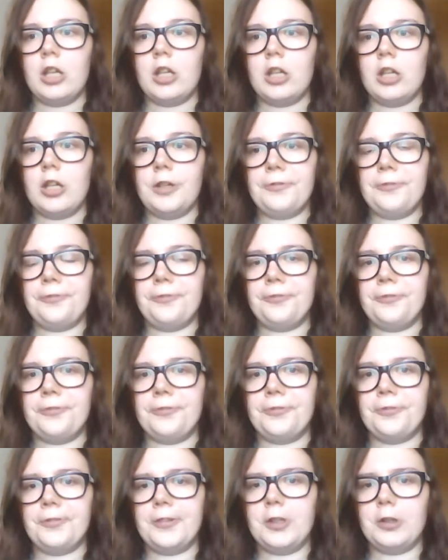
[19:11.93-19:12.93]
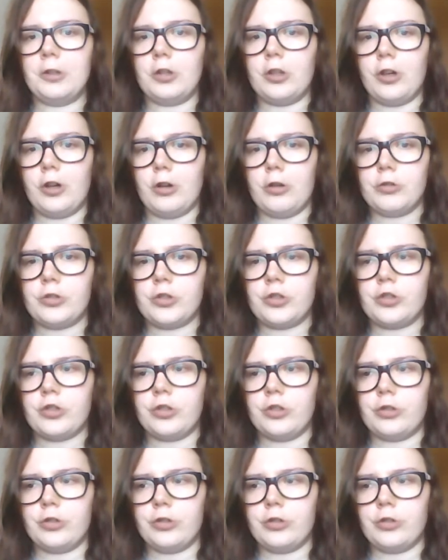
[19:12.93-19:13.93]
if you go
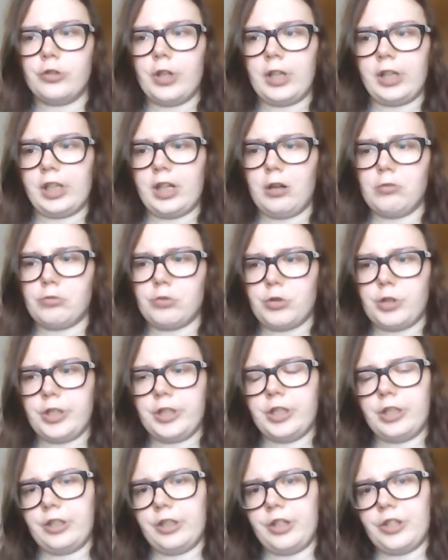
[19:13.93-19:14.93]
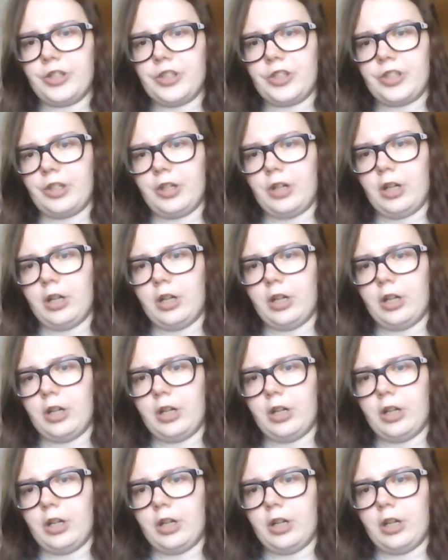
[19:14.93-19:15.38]
to a country that is